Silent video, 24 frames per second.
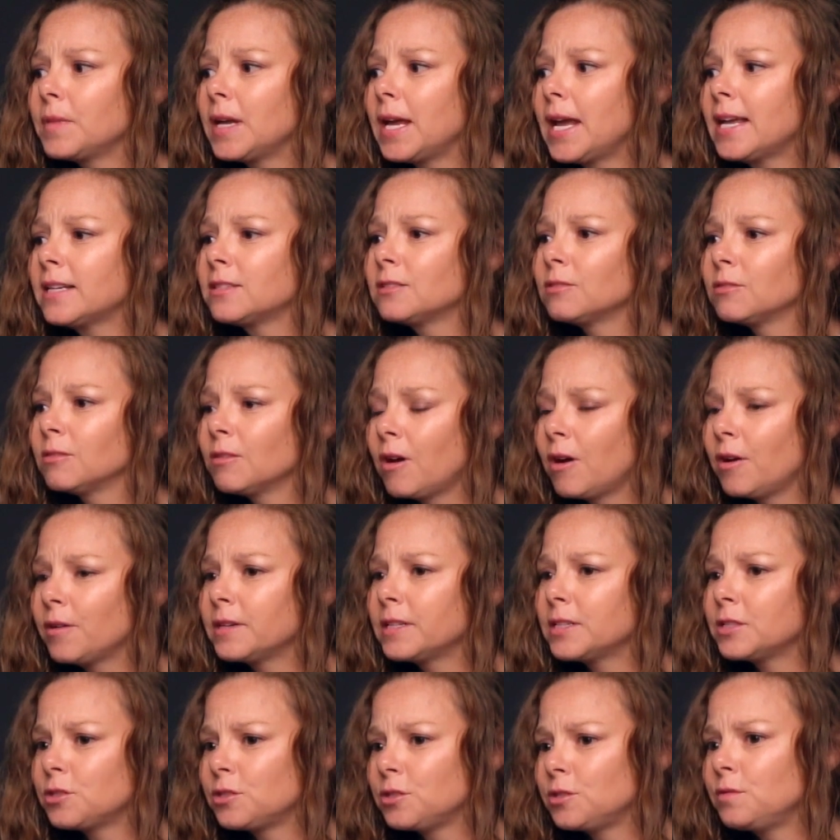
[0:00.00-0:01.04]
as long
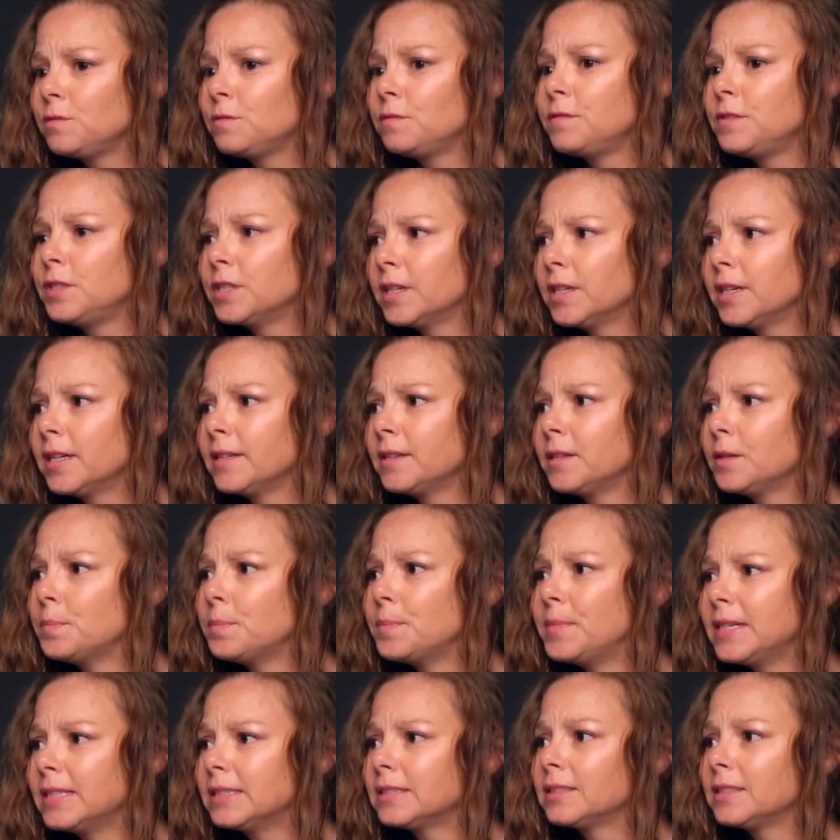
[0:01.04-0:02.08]
as you've done the
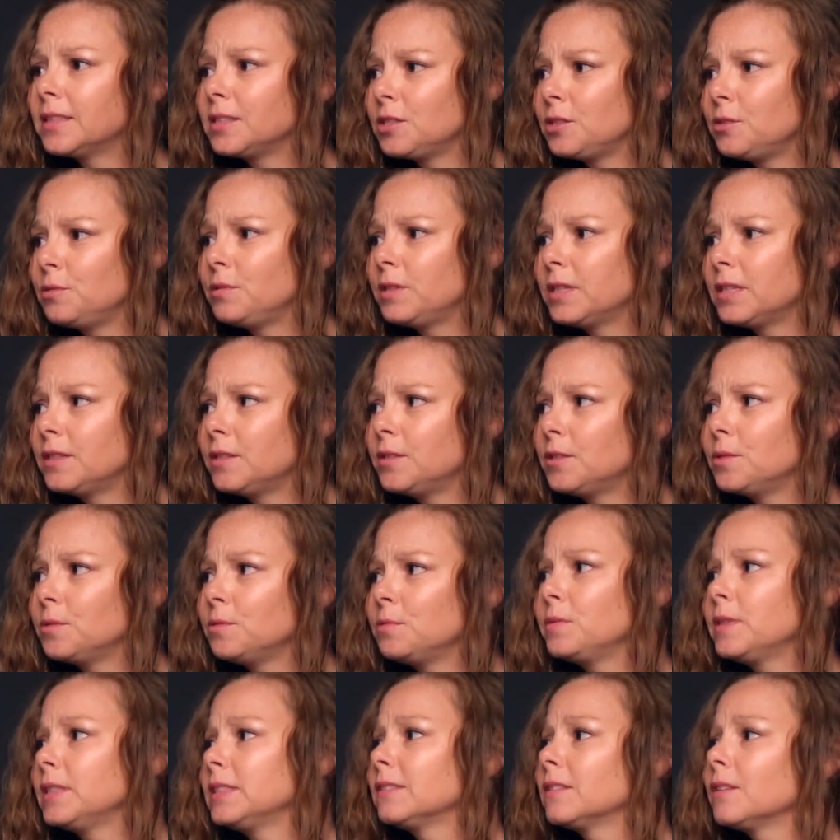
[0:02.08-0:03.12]
best that you can do,
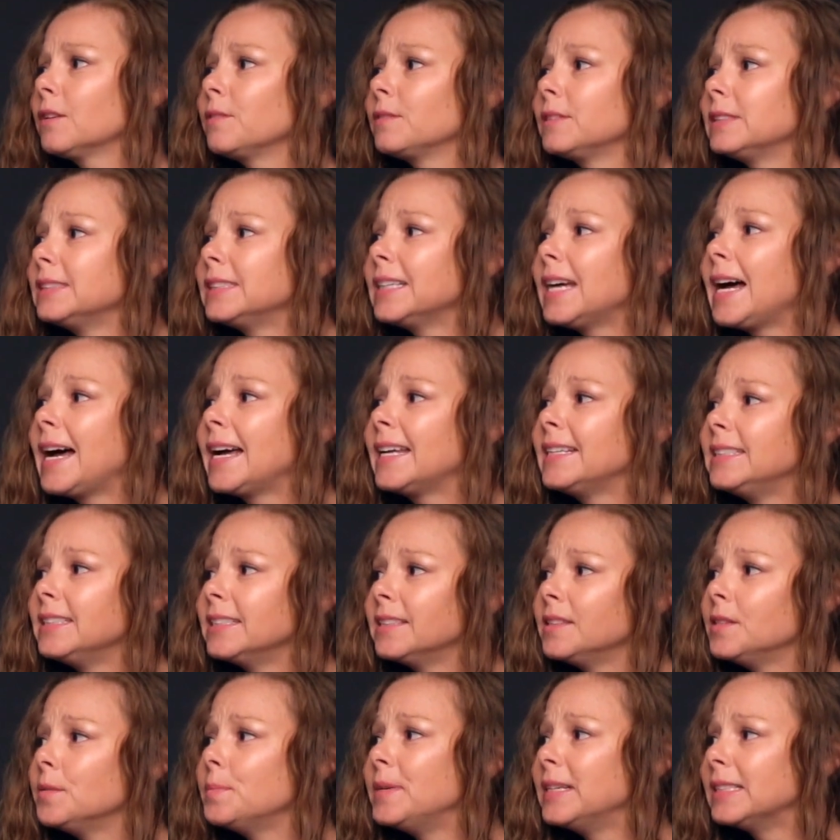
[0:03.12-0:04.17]
as long as I
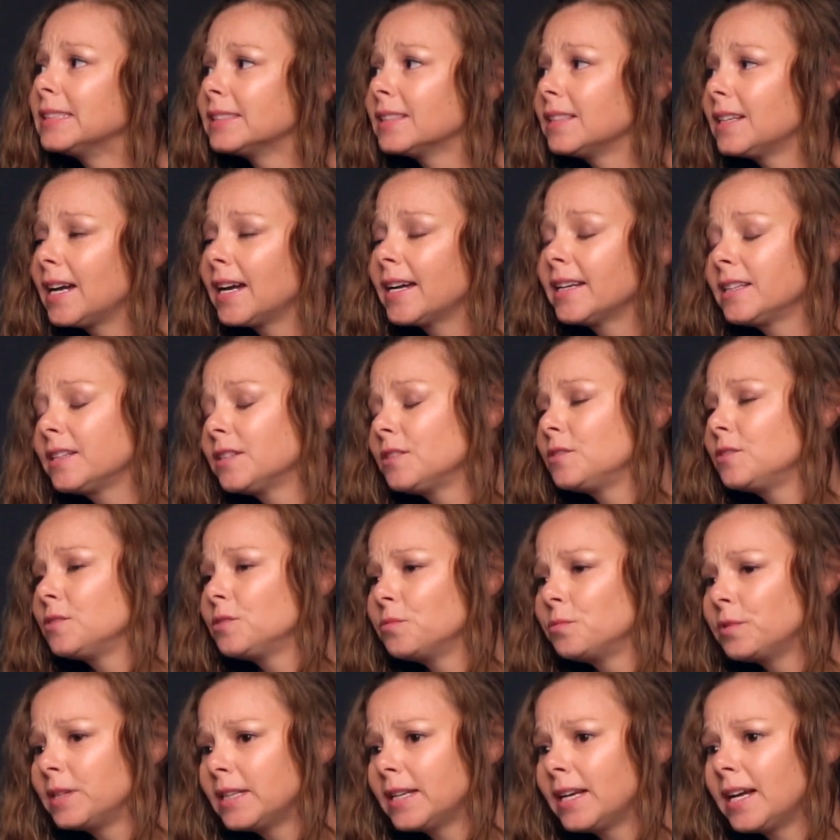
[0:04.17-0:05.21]
did the best that I could do
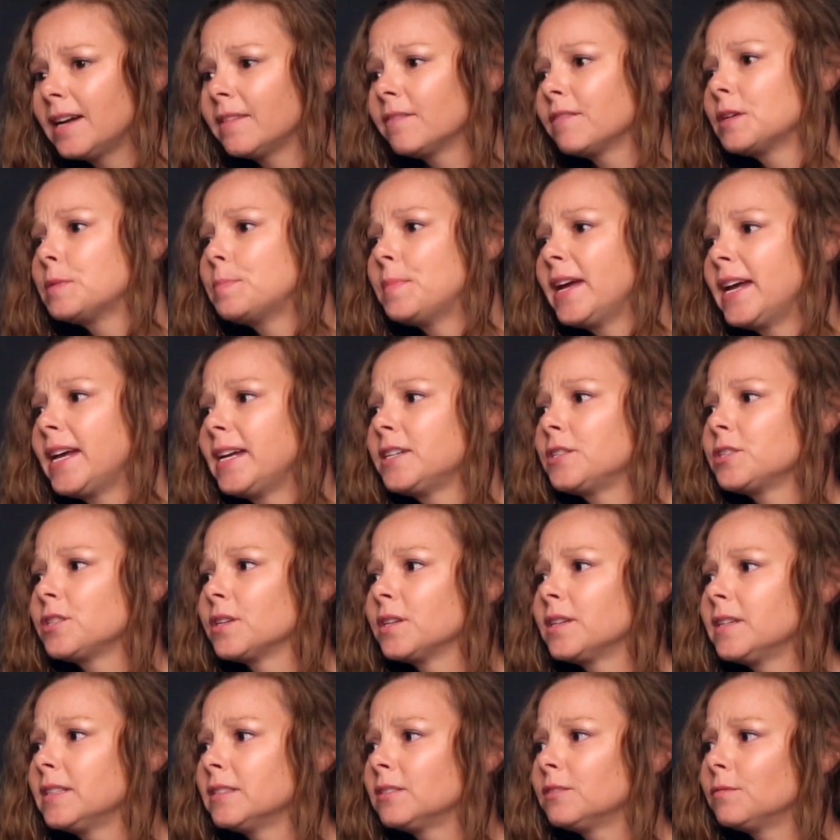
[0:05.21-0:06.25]
with every
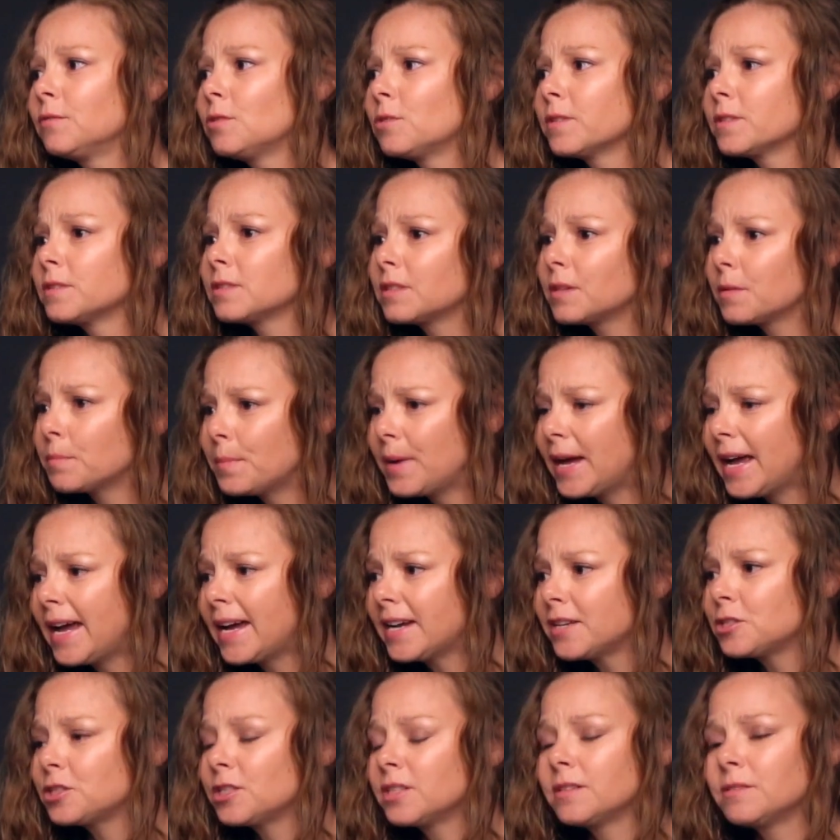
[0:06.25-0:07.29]
patient as far as
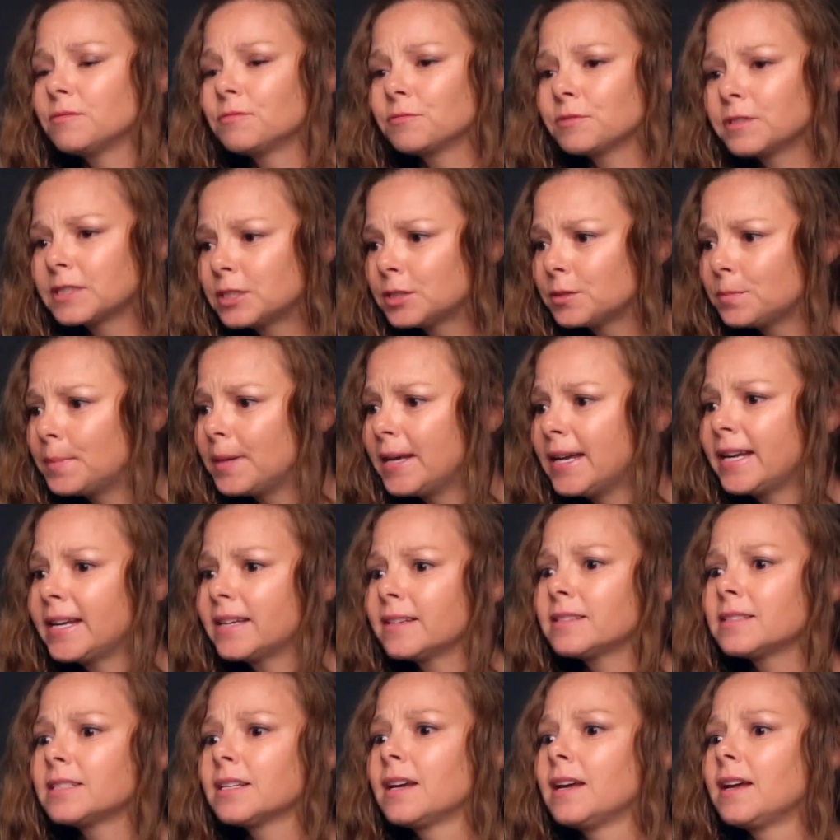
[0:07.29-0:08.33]
compassion,
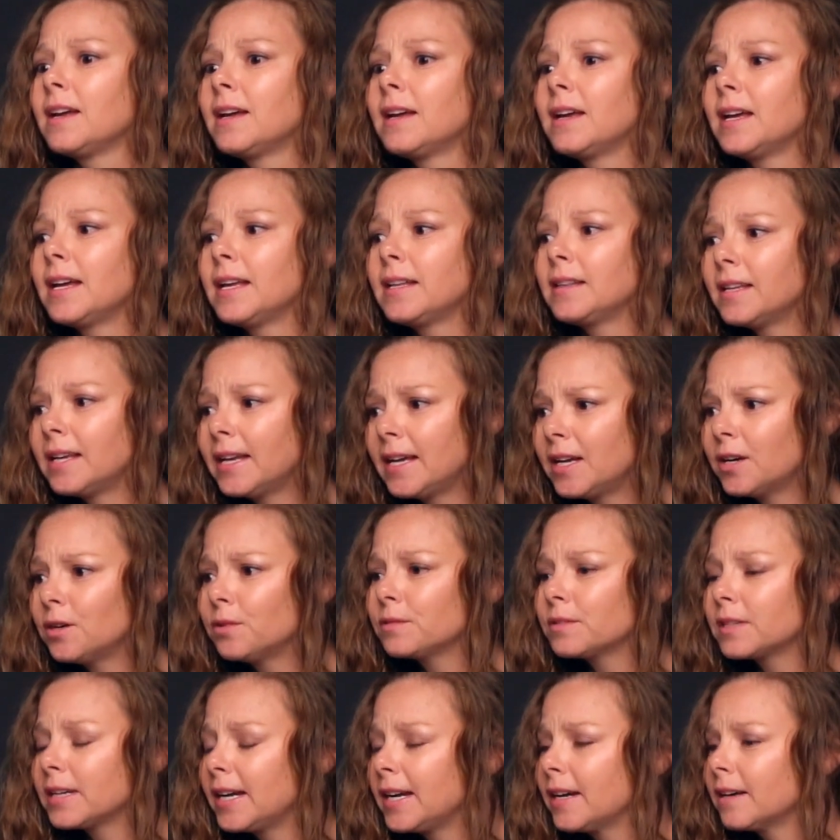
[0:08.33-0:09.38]
respect, the
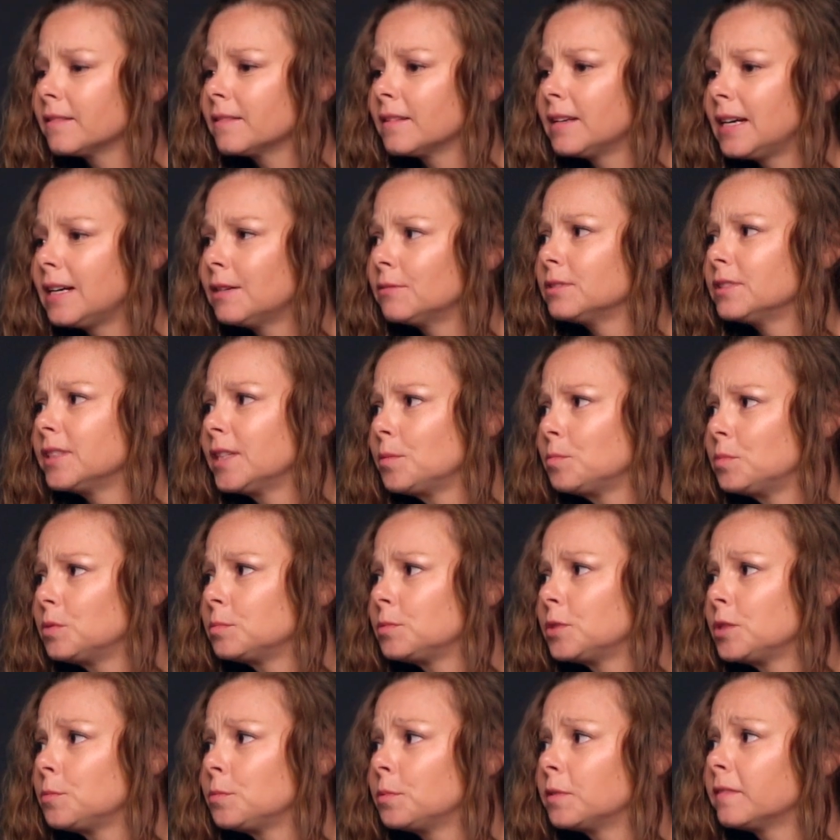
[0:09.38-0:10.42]
health care that I was able
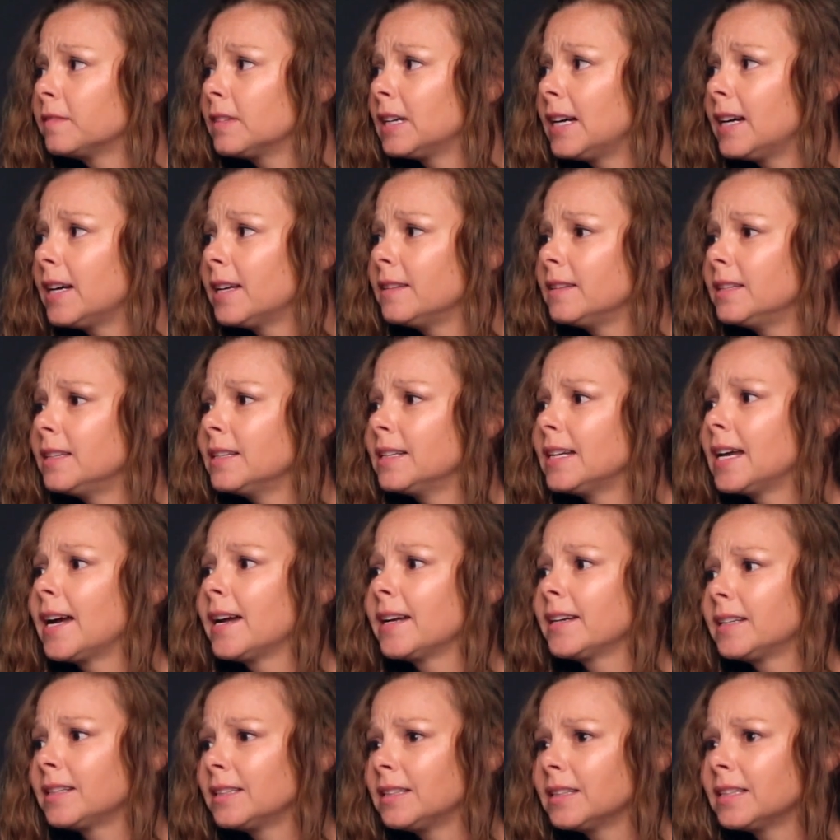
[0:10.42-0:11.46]
to provide, then I
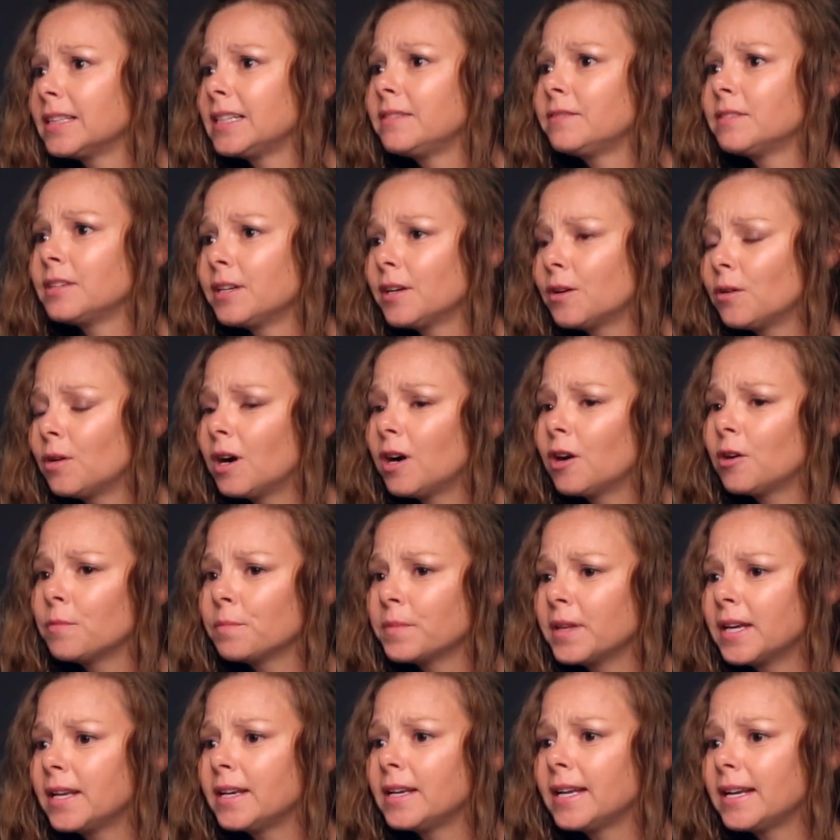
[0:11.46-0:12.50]
could leave and go home
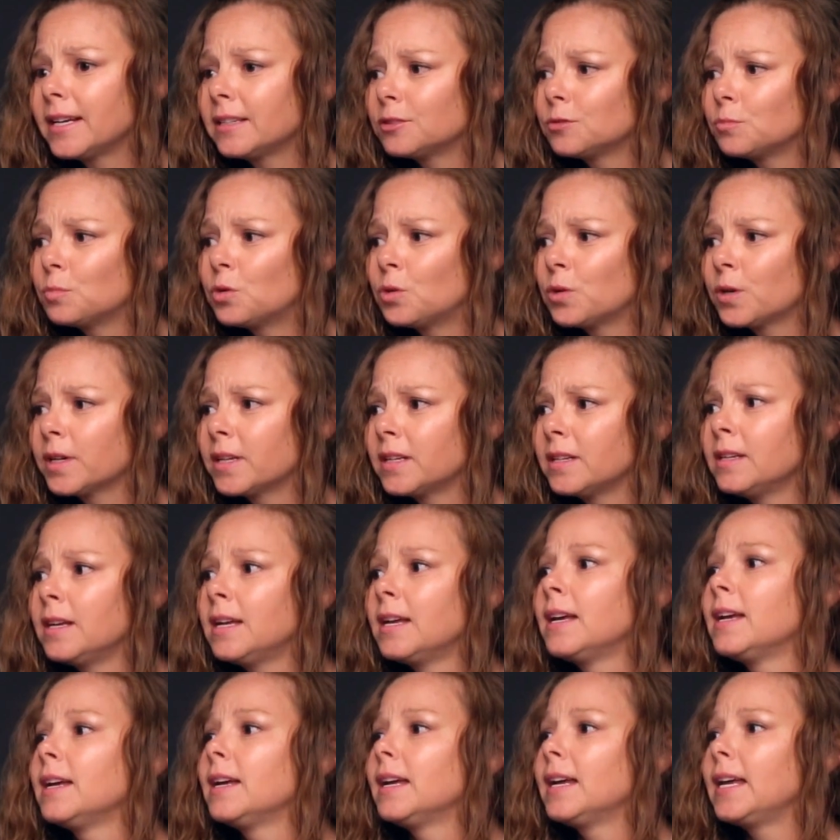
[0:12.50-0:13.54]
that next morning
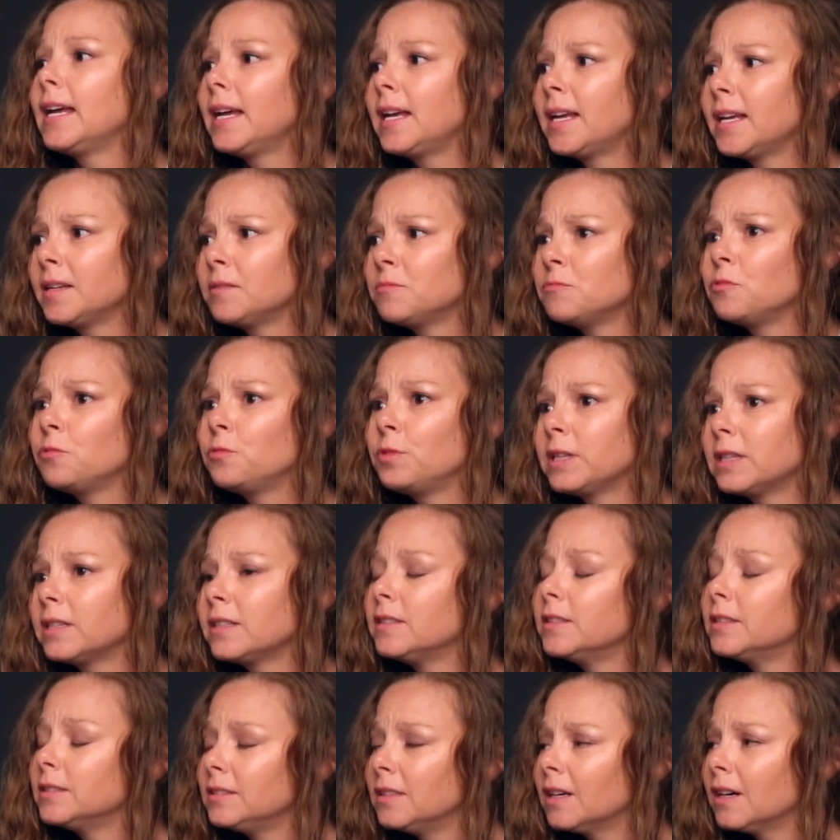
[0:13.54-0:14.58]
and with a
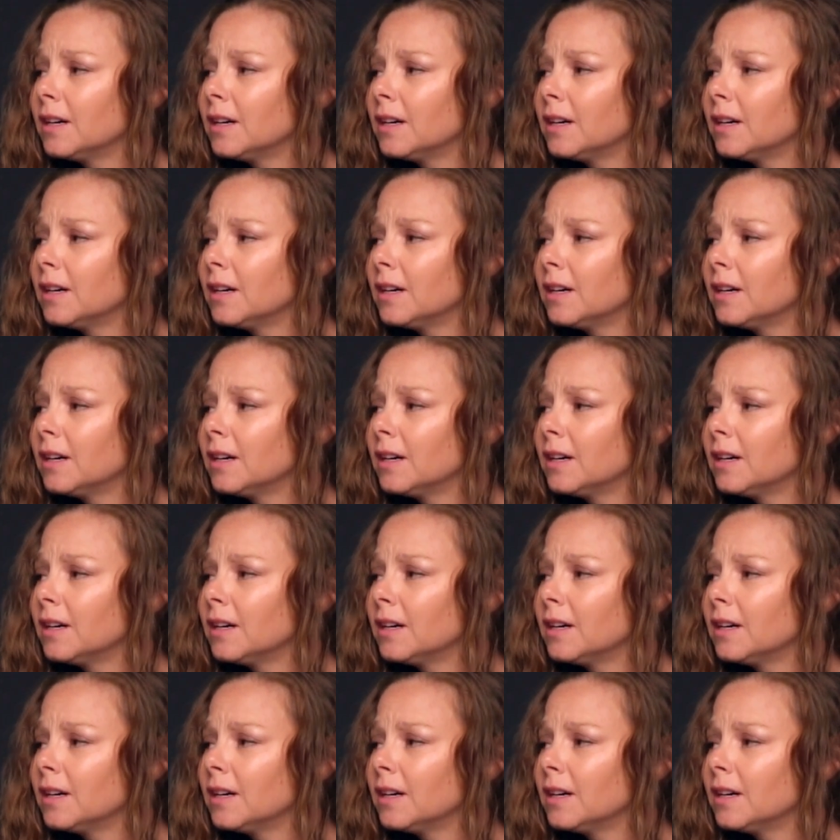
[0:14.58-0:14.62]
good